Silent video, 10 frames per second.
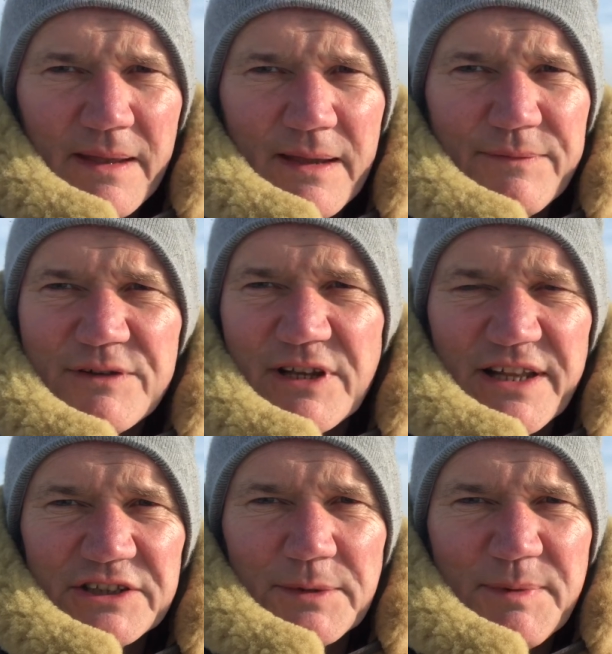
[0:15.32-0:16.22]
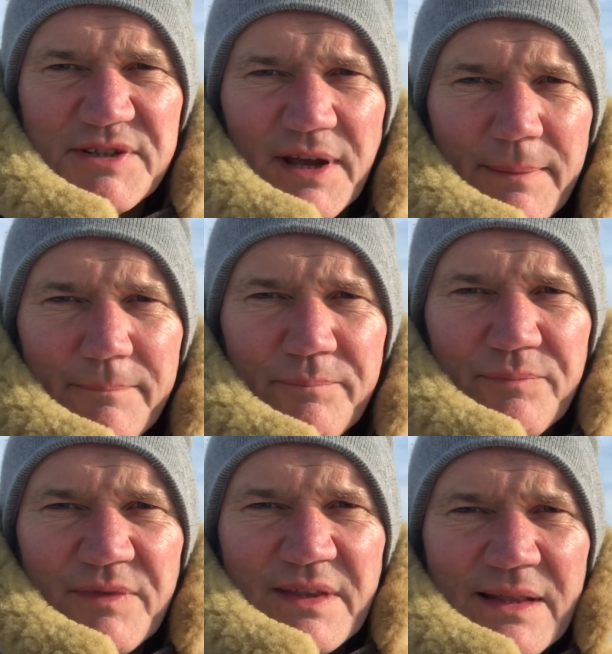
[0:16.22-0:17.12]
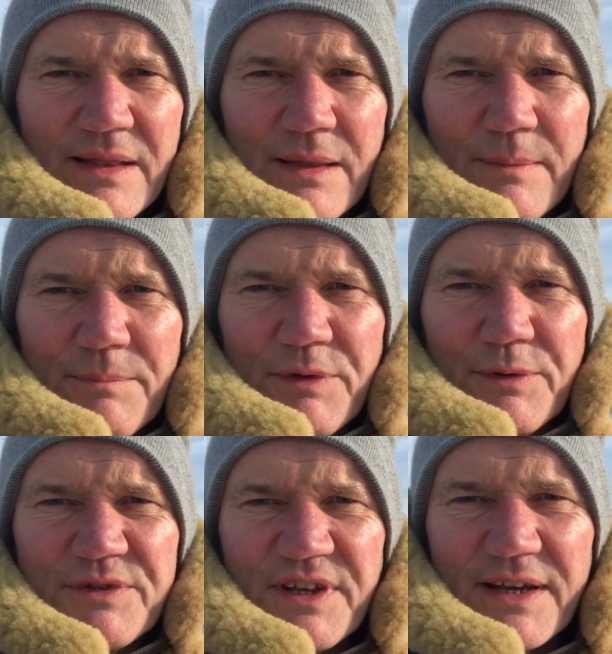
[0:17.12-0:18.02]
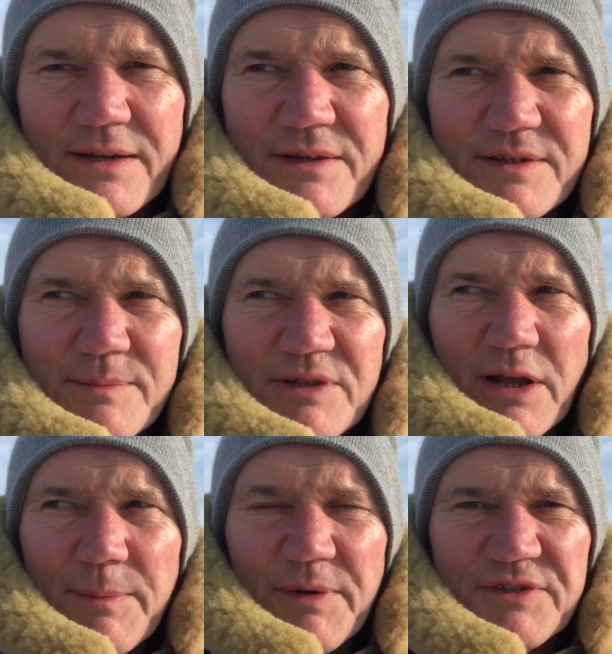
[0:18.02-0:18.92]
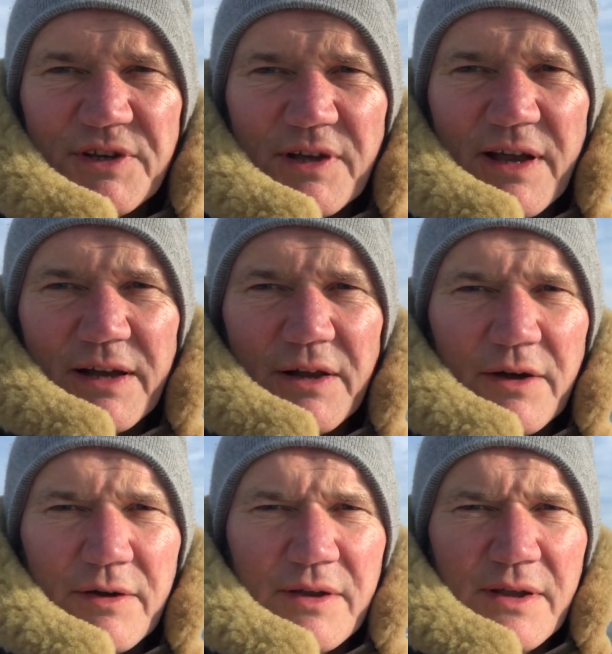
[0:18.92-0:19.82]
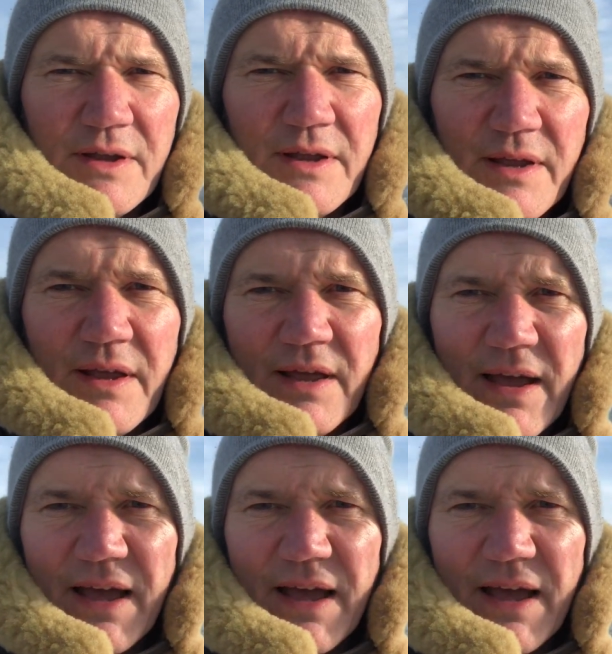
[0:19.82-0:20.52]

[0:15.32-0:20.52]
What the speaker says: It feels like there should be some music, some slow music going along.